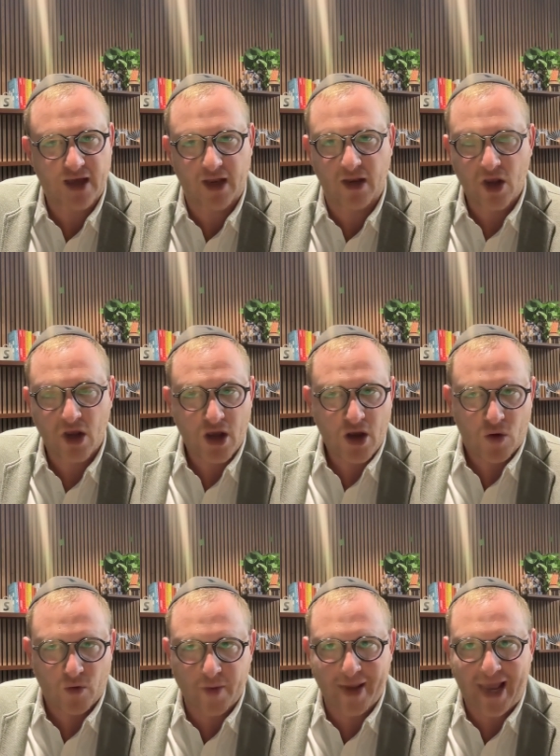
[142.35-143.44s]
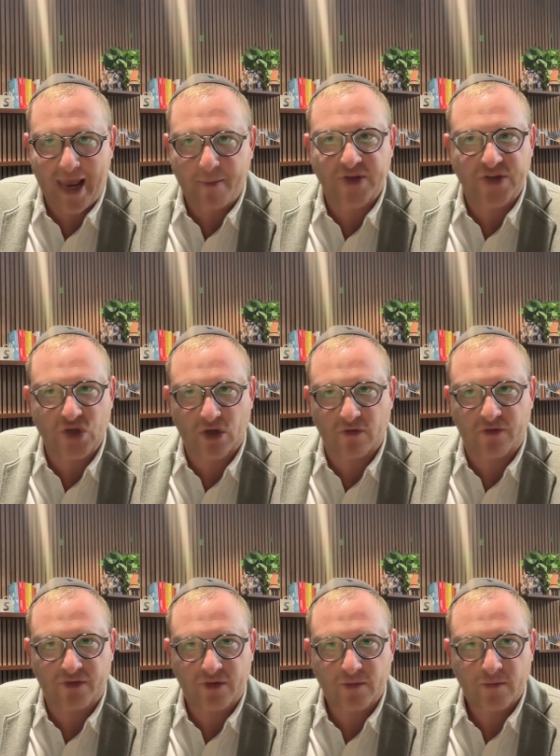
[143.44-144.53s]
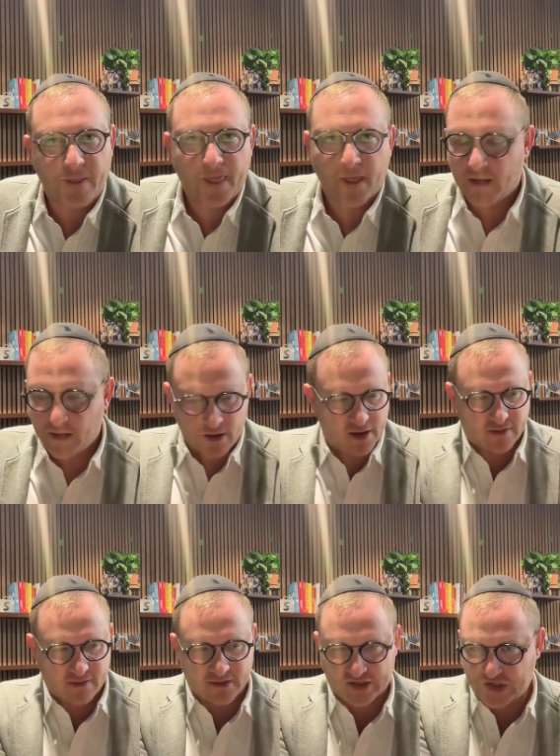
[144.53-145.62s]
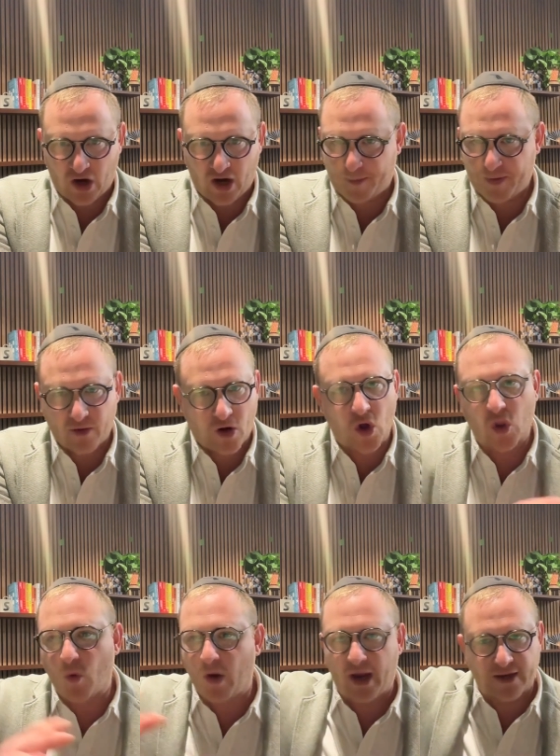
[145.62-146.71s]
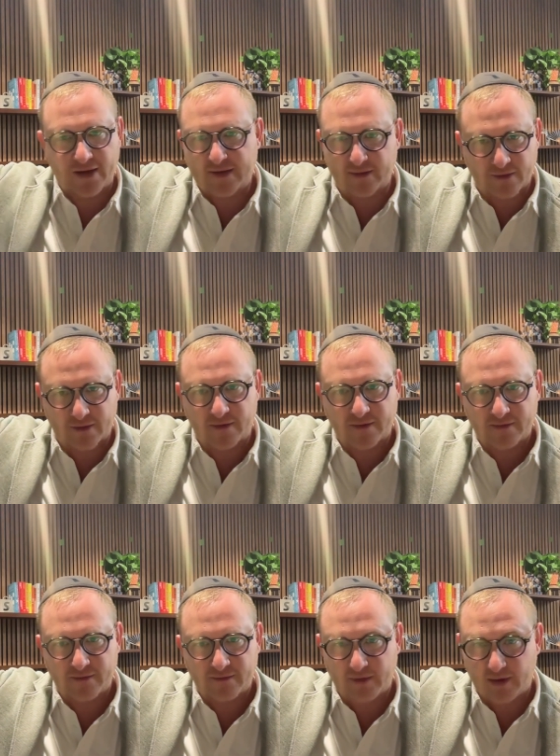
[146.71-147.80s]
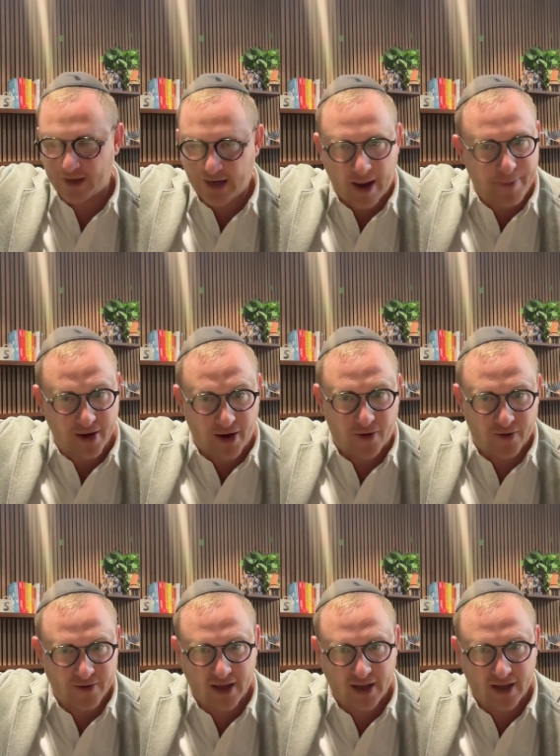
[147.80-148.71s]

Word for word: And really we aim to serve eh, the startup all the way to an IPO.